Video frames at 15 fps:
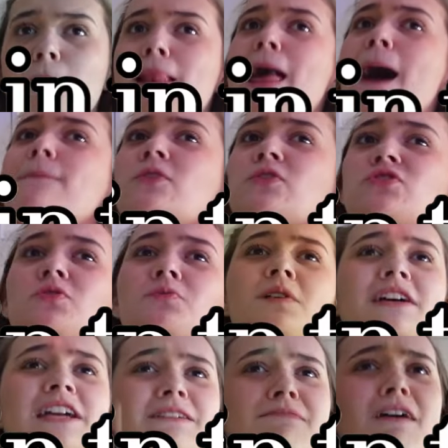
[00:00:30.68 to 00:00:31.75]
my laptop's not
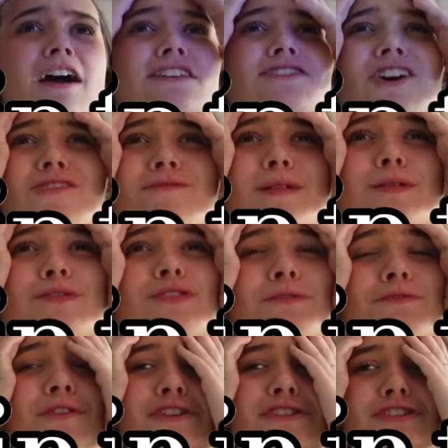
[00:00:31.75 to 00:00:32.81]
working, my Adobe
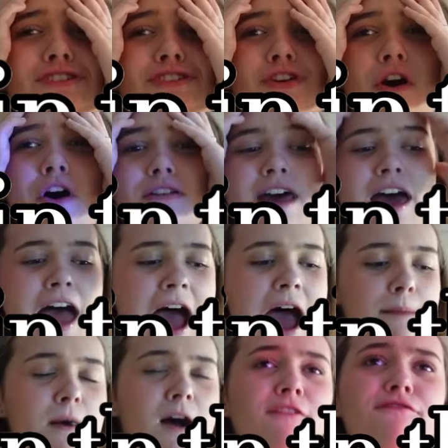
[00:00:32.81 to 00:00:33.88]
subscription is gone,
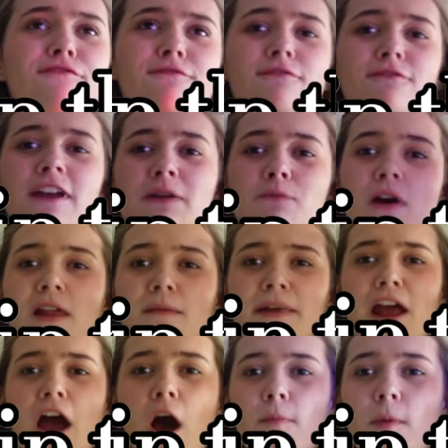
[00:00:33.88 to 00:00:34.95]
and my thing won't let
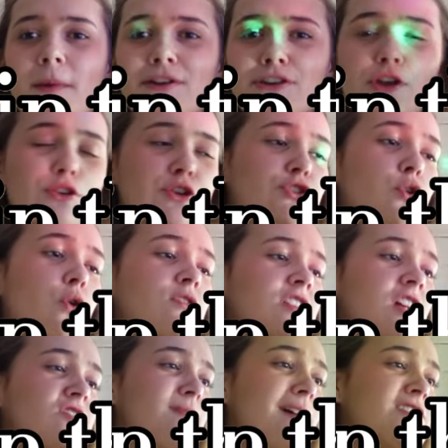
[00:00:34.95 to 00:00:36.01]
me upload my YouTube shorts,
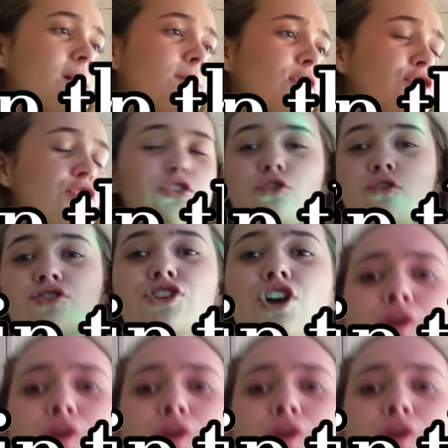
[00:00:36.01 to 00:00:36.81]
and I was meant to upload YouTube shorts